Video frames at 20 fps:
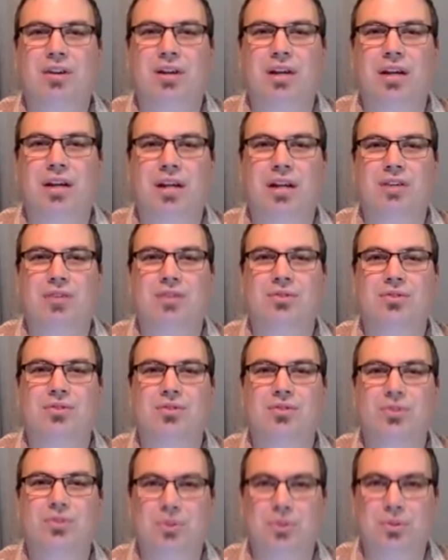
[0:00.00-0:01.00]
again
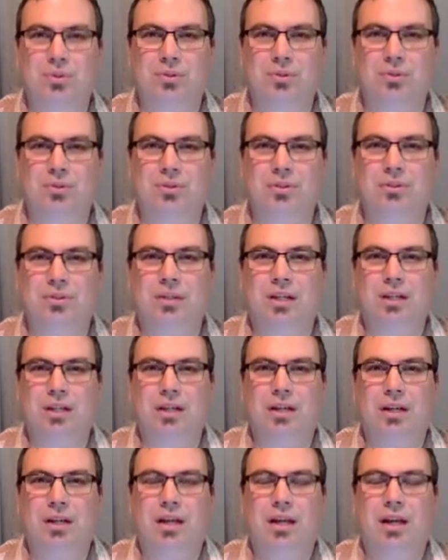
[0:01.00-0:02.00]
soon.
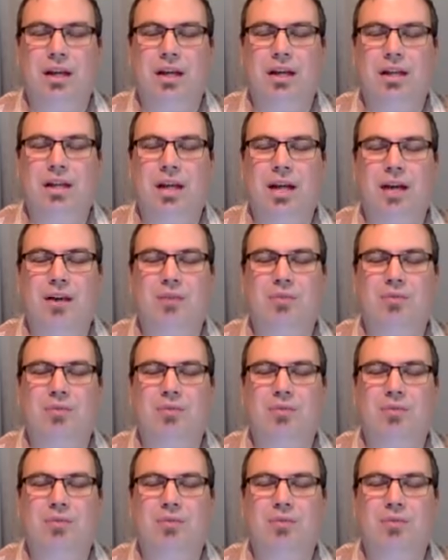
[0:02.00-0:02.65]
And yet,